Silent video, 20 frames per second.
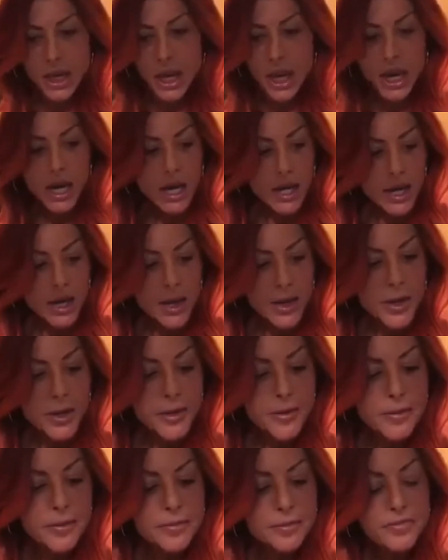
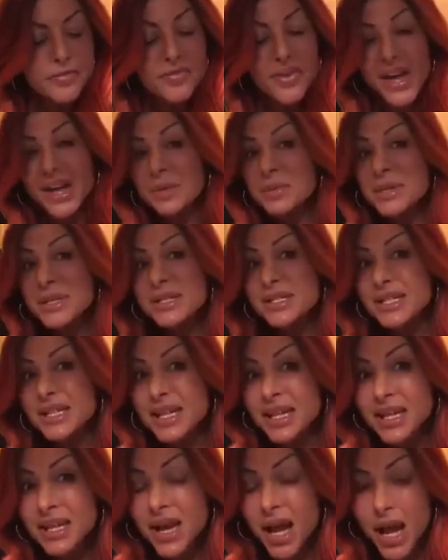um, vitamin
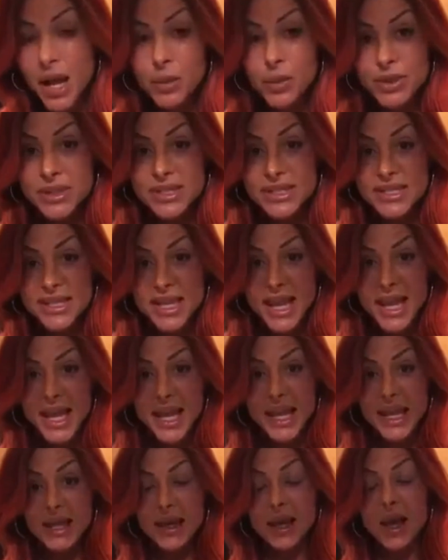D, I would
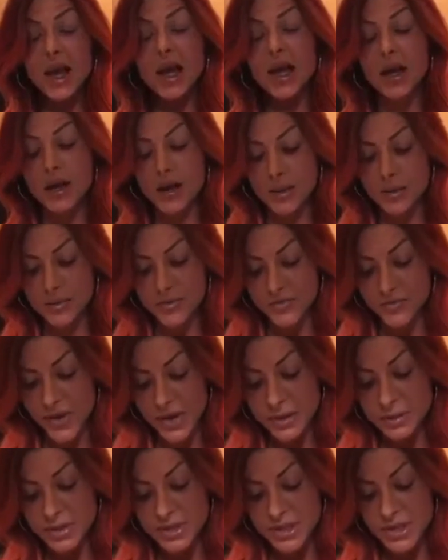say, um,
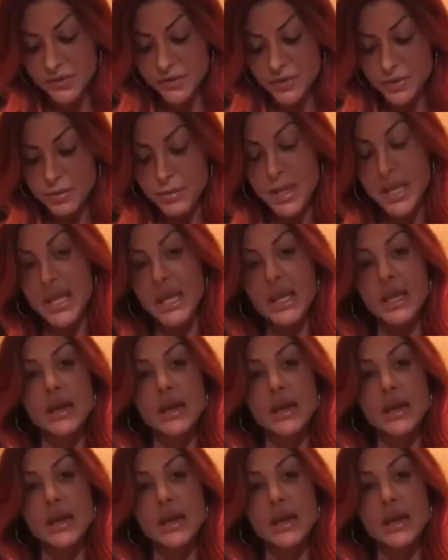vitamin D for me,